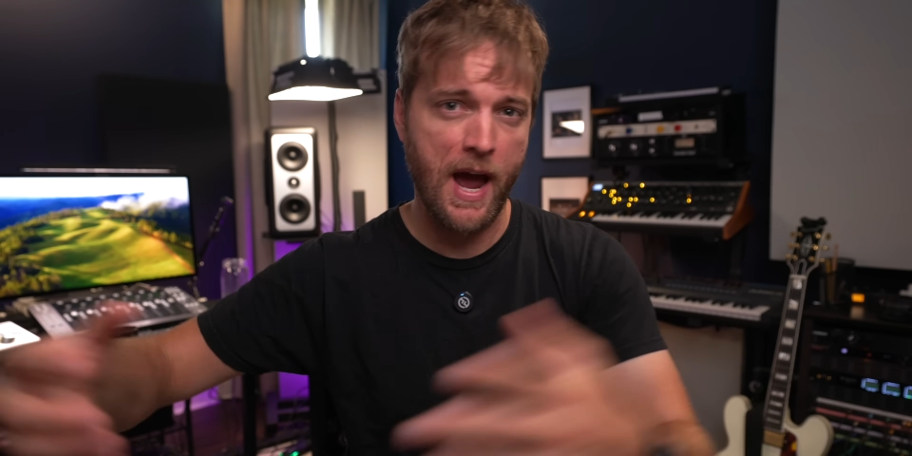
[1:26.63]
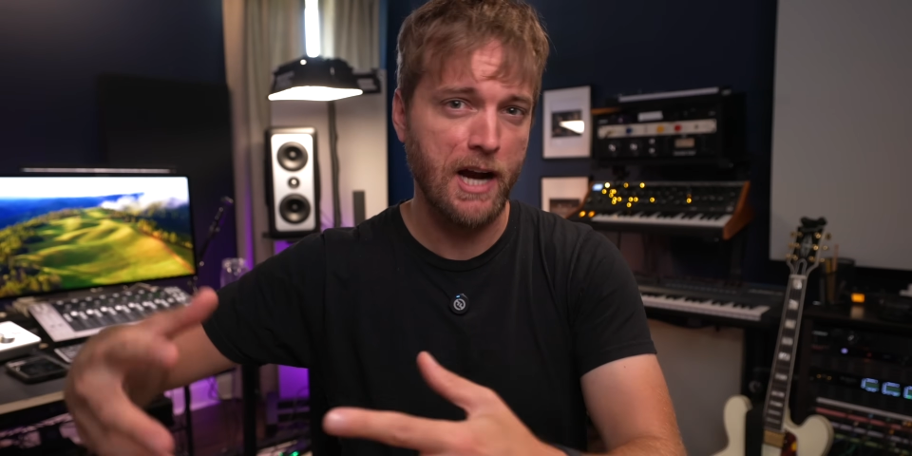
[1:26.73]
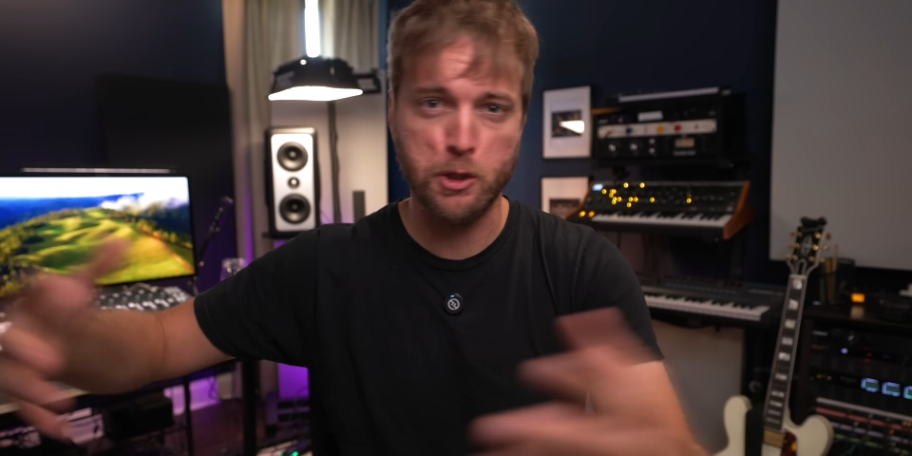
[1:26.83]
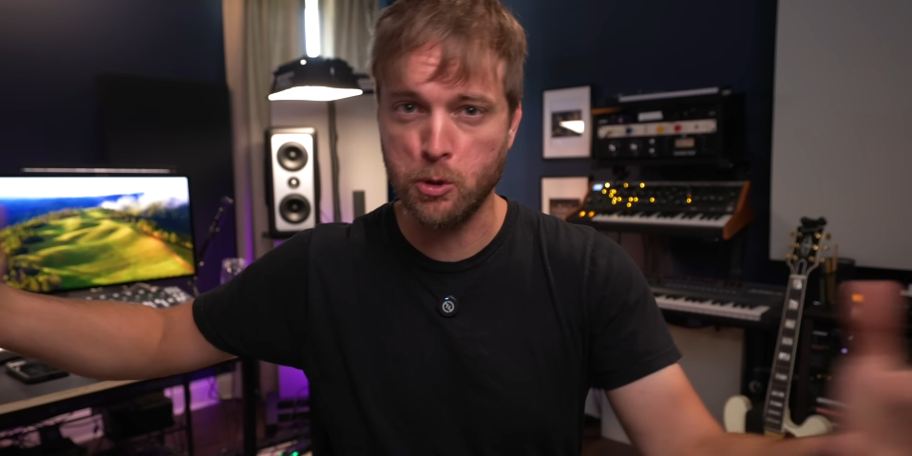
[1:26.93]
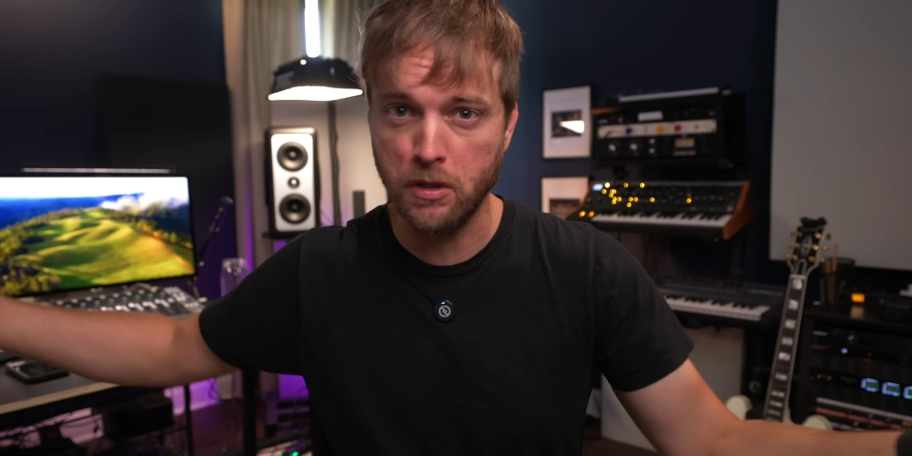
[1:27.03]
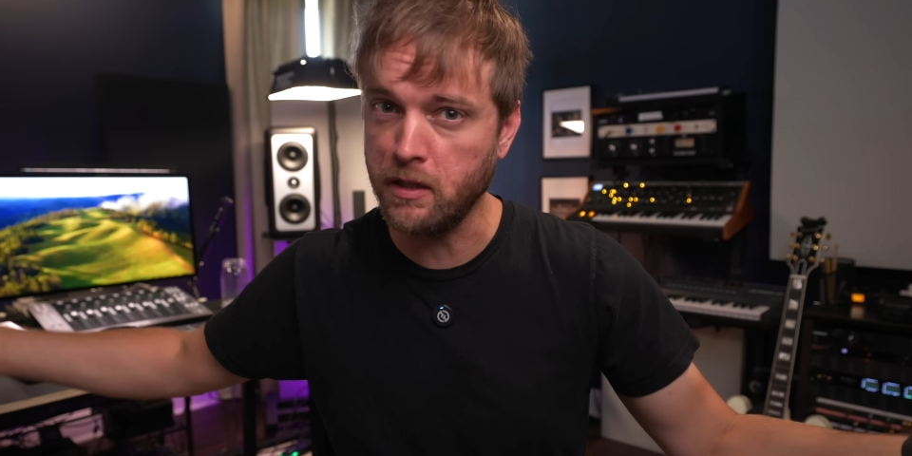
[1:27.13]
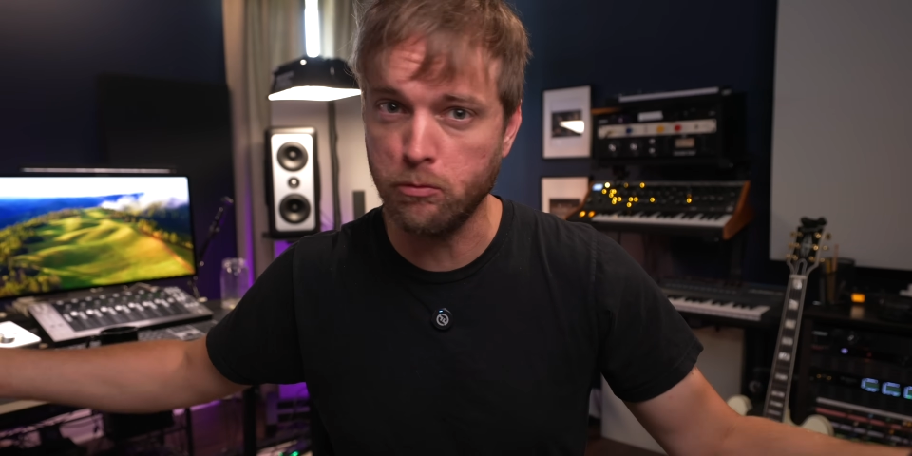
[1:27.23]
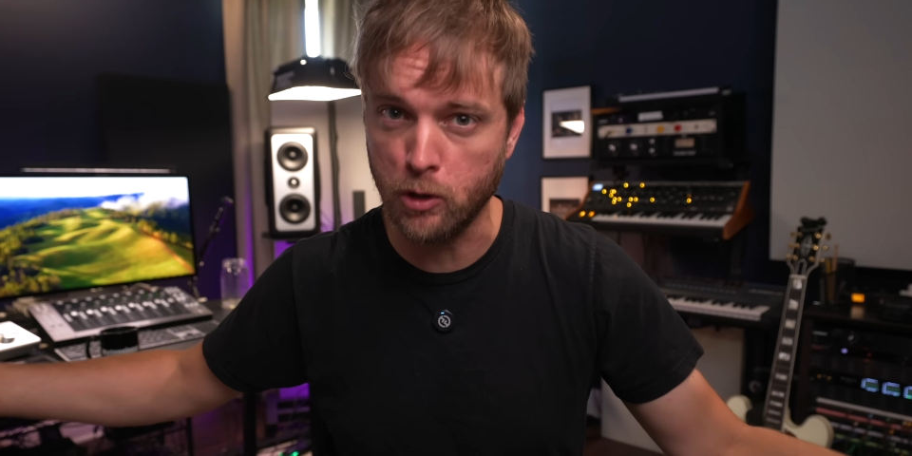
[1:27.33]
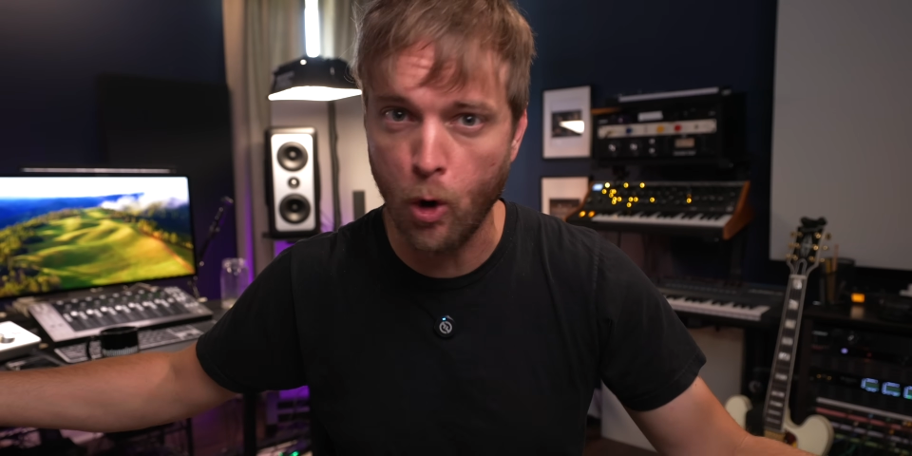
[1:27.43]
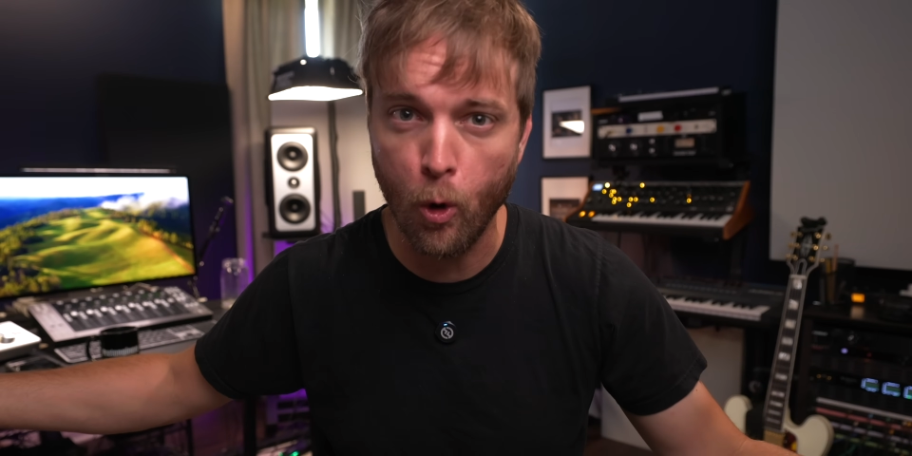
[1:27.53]
actually
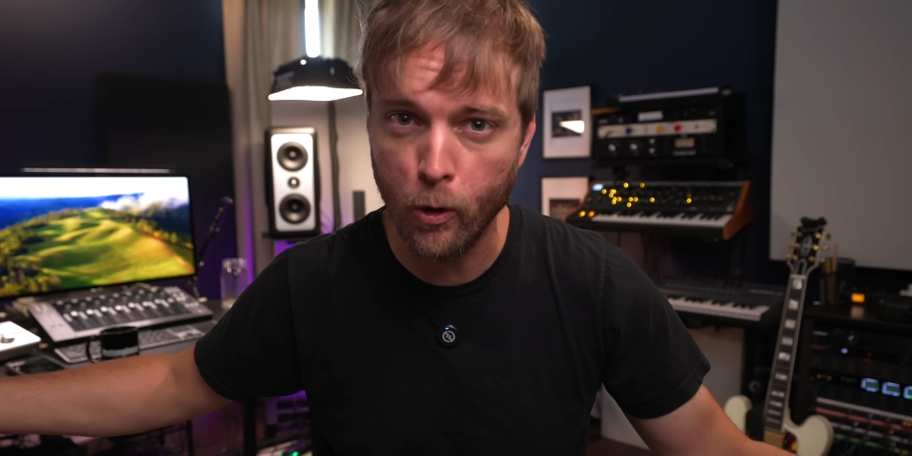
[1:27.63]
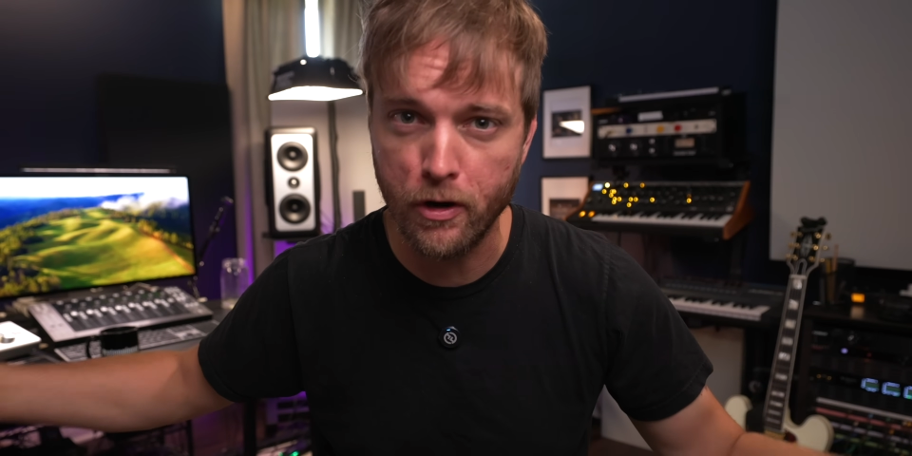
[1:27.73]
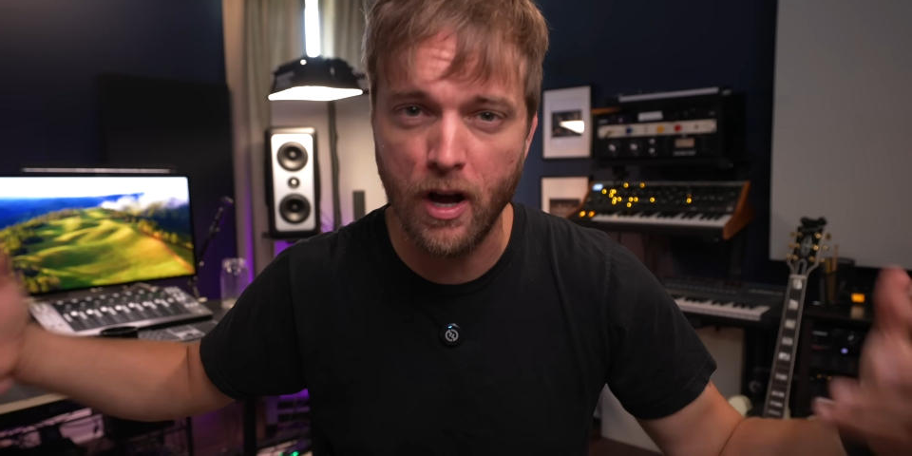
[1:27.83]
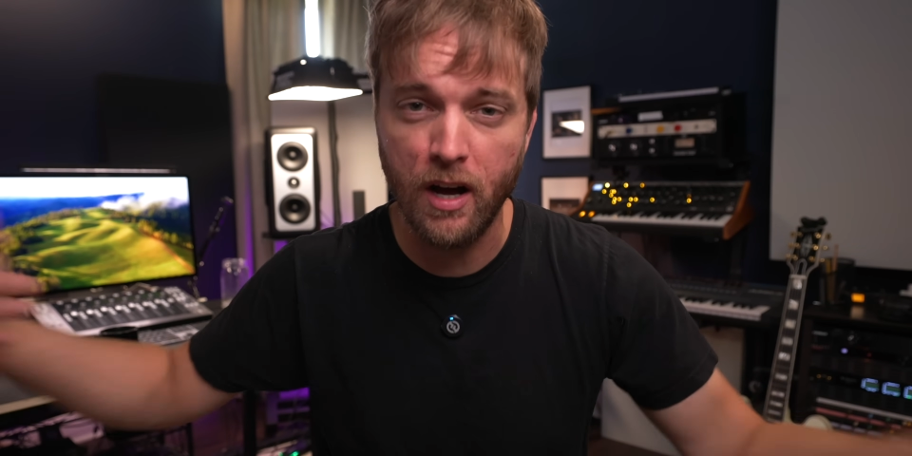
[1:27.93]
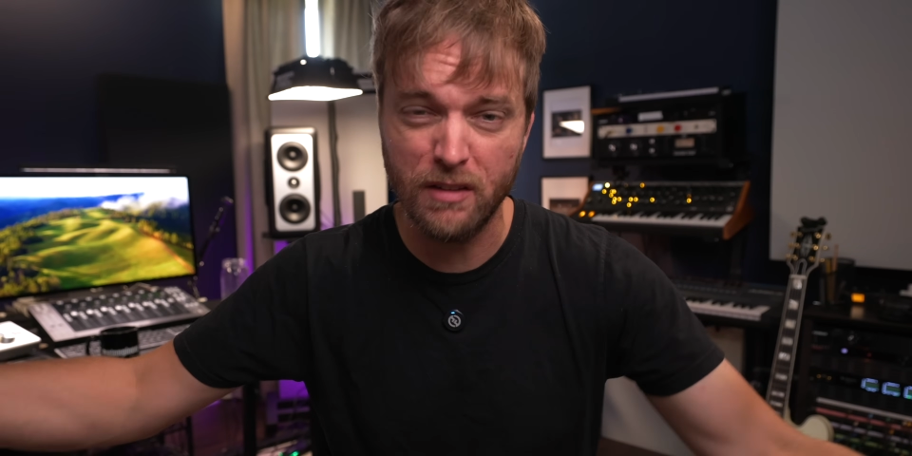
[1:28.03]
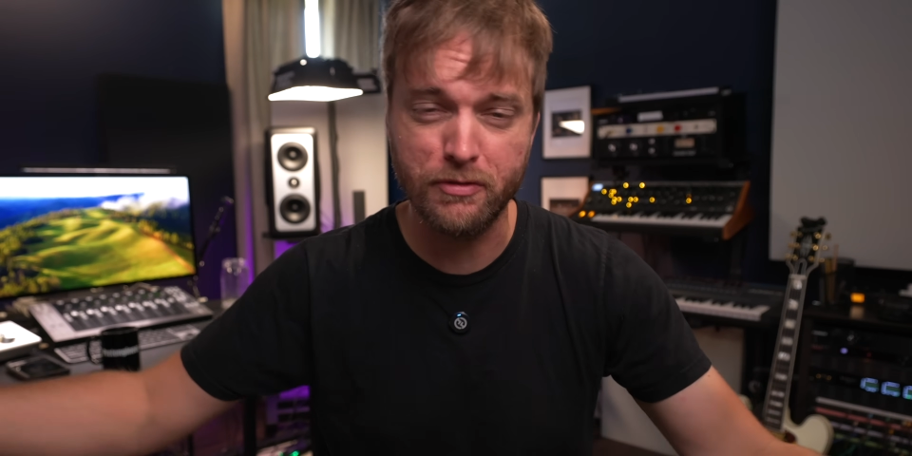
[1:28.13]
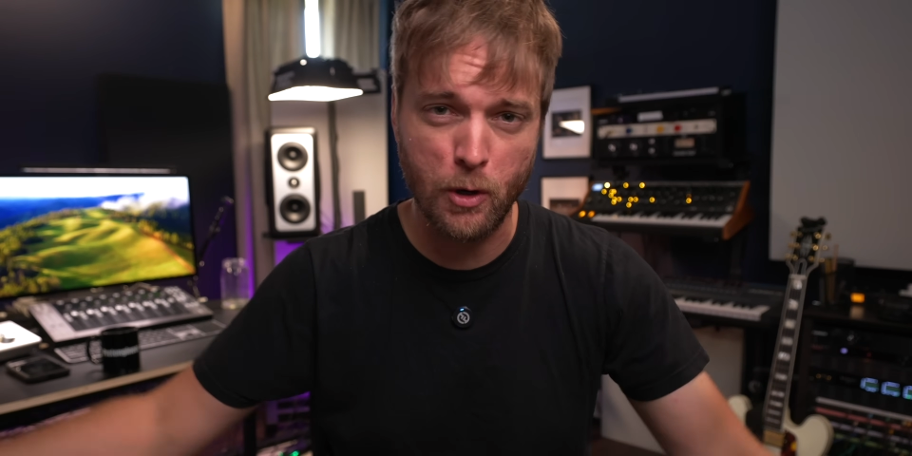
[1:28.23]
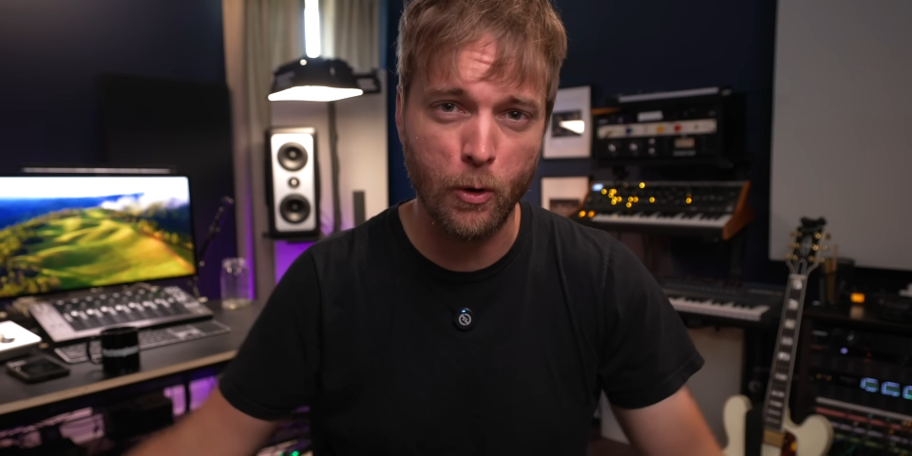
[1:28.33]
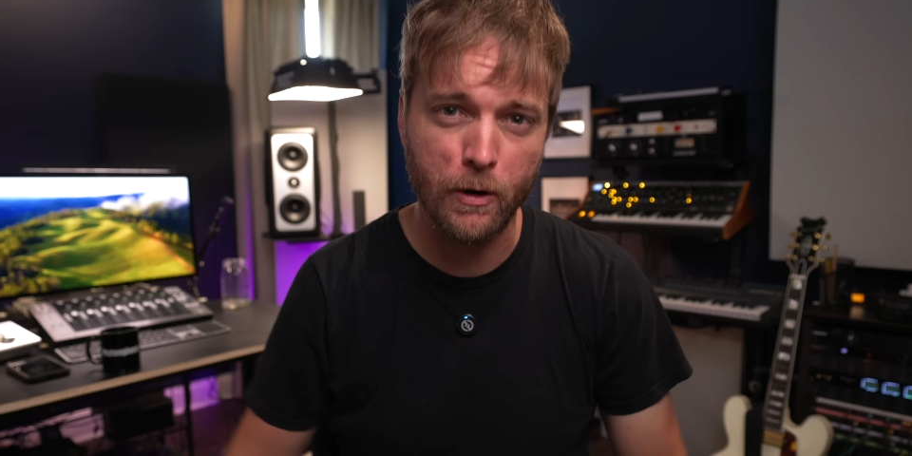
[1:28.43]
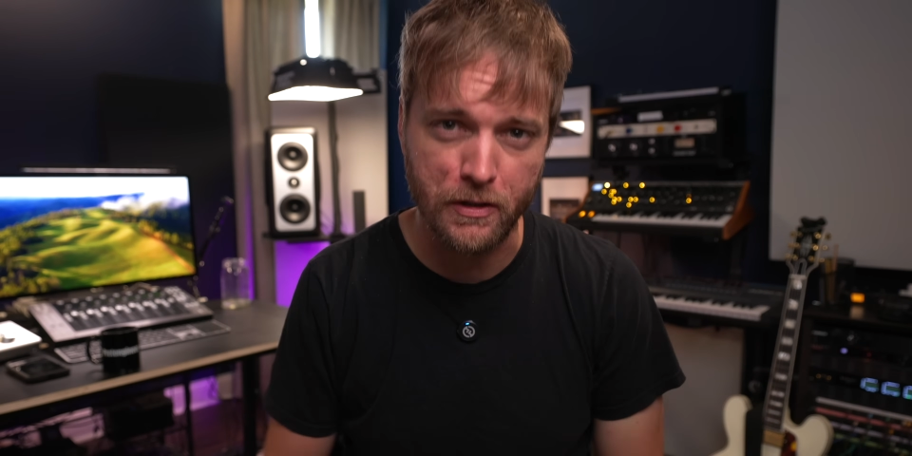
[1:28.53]
record, of
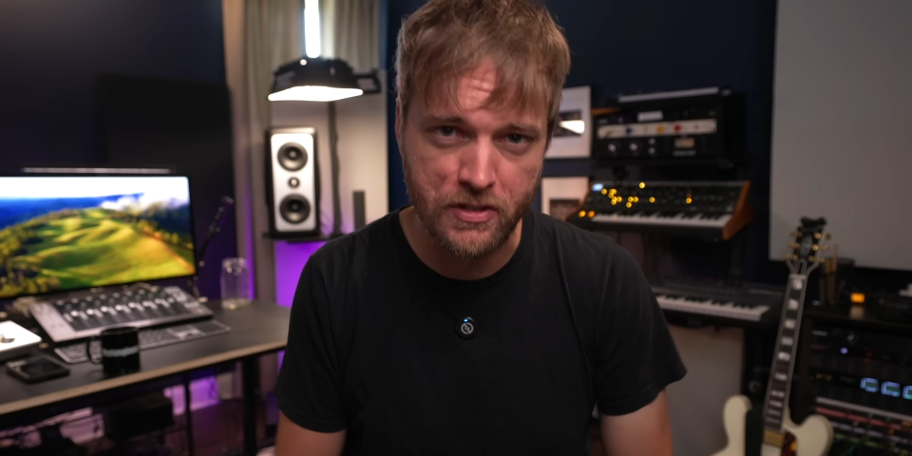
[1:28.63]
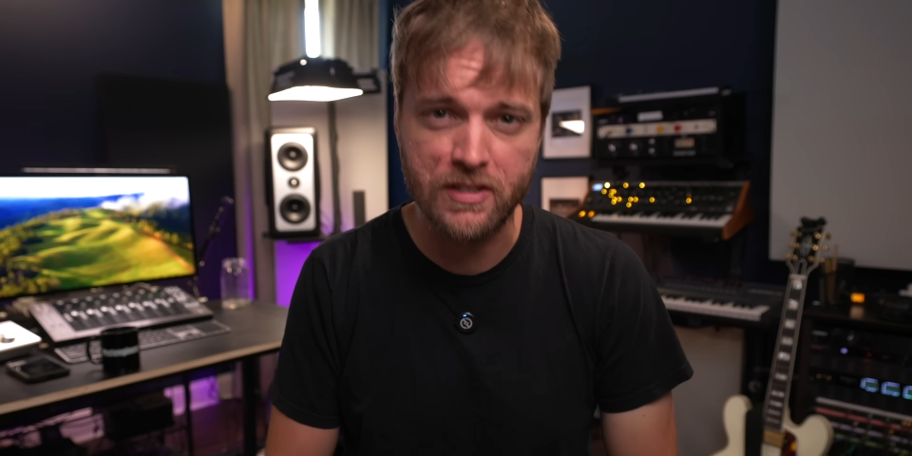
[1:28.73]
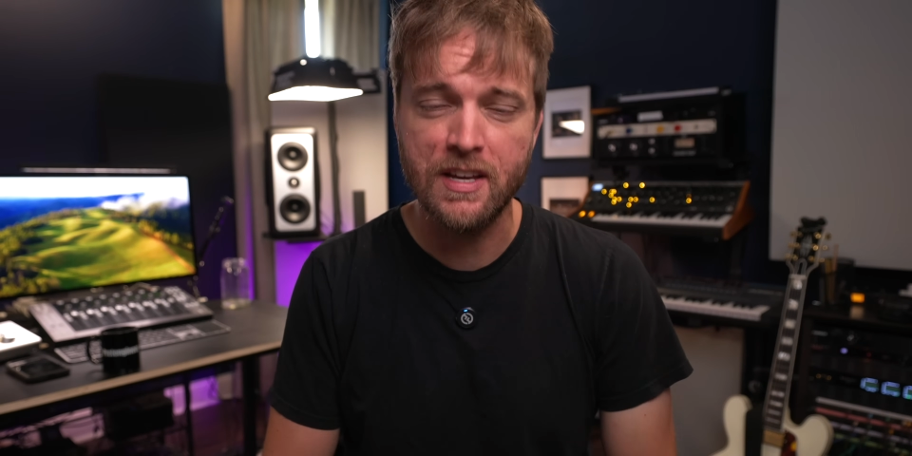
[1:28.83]
course.